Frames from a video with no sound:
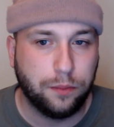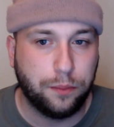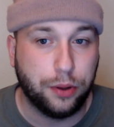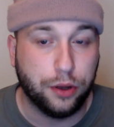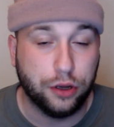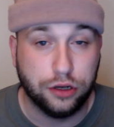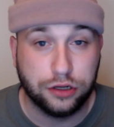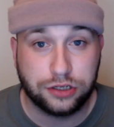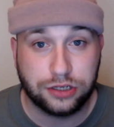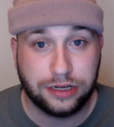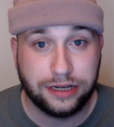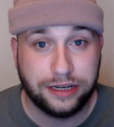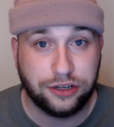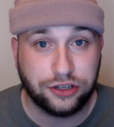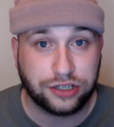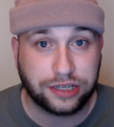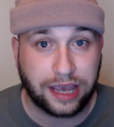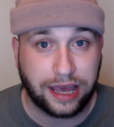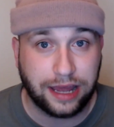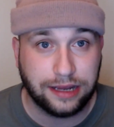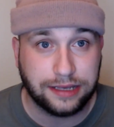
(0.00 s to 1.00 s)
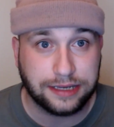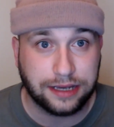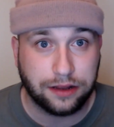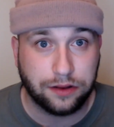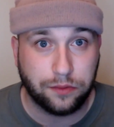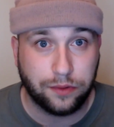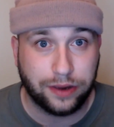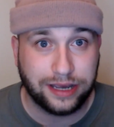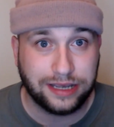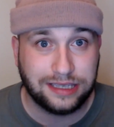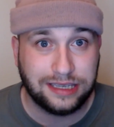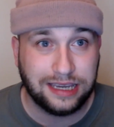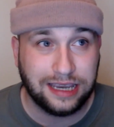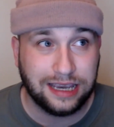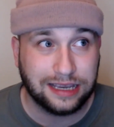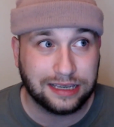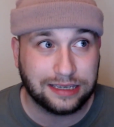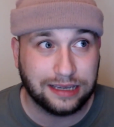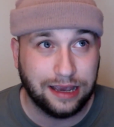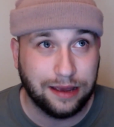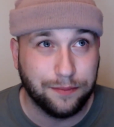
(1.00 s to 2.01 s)
personally, just get this out of the way,
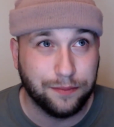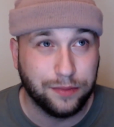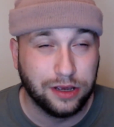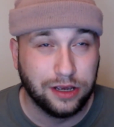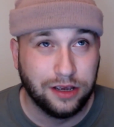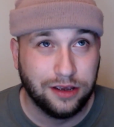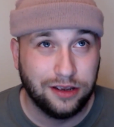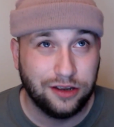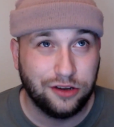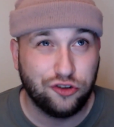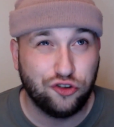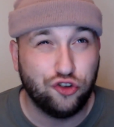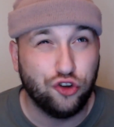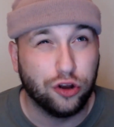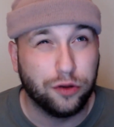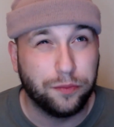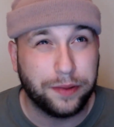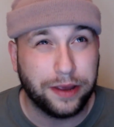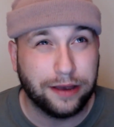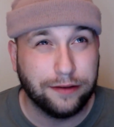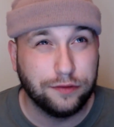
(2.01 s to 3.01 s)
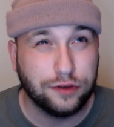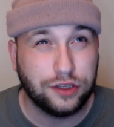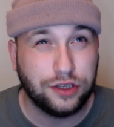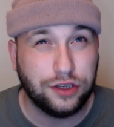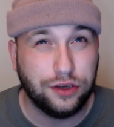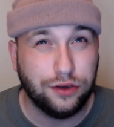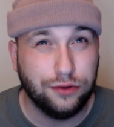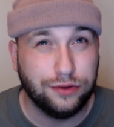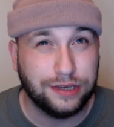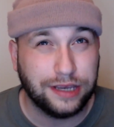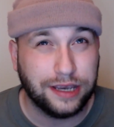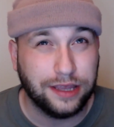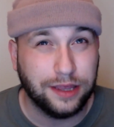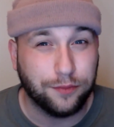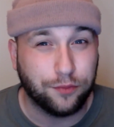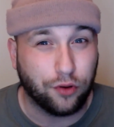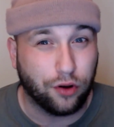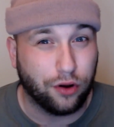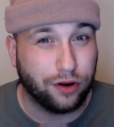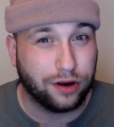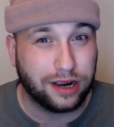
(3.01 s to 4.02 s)
TSM should be able to use it in the
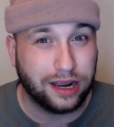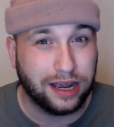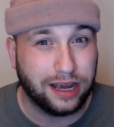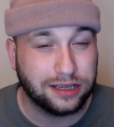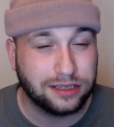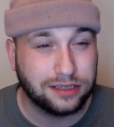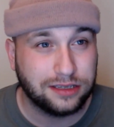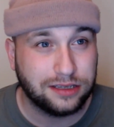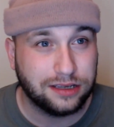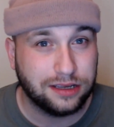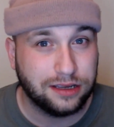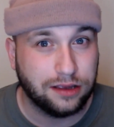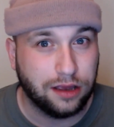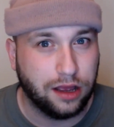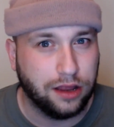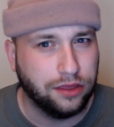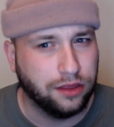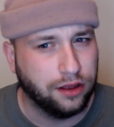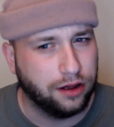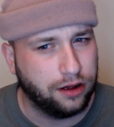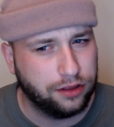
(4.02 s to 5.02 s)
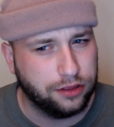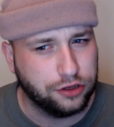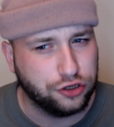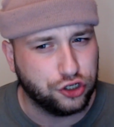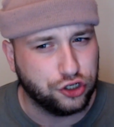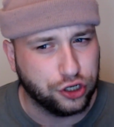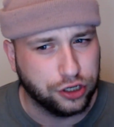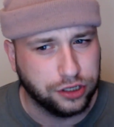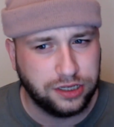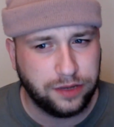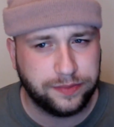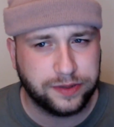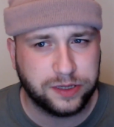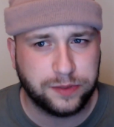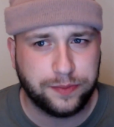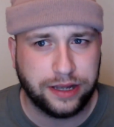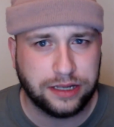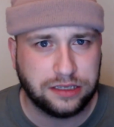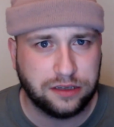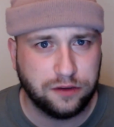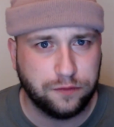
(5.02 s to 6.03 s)
broadcast, uh, not on the jersey
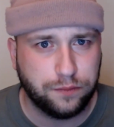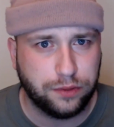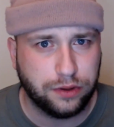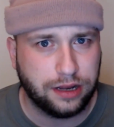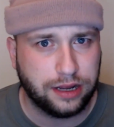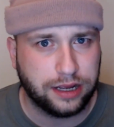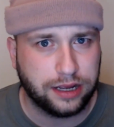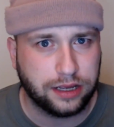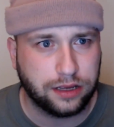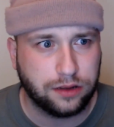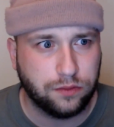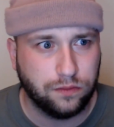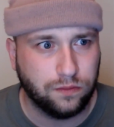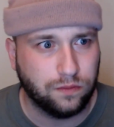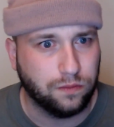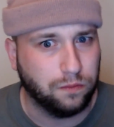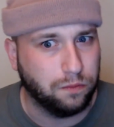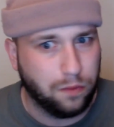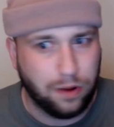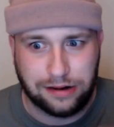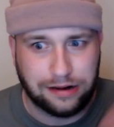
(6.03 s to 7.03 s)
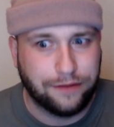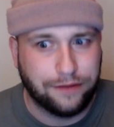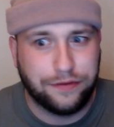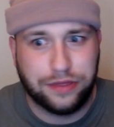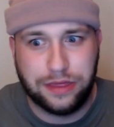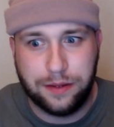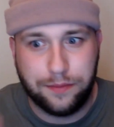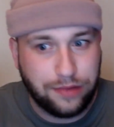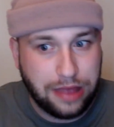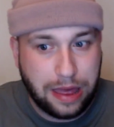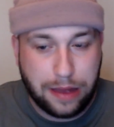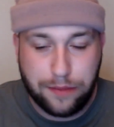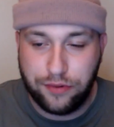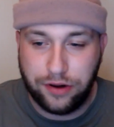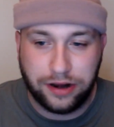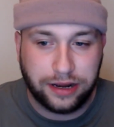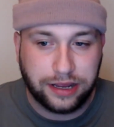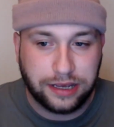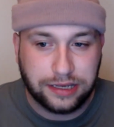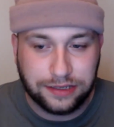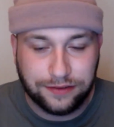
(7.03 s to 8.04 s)
perspective, but like wherever the, their
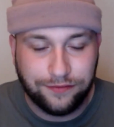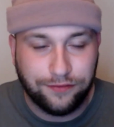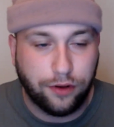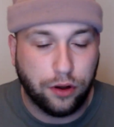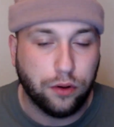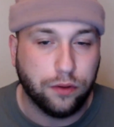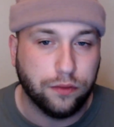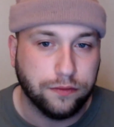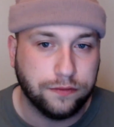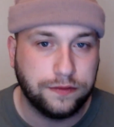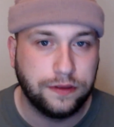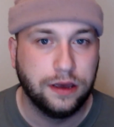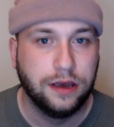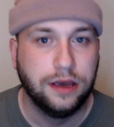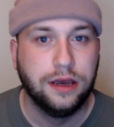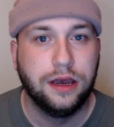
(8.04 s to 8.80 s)
branding is involved.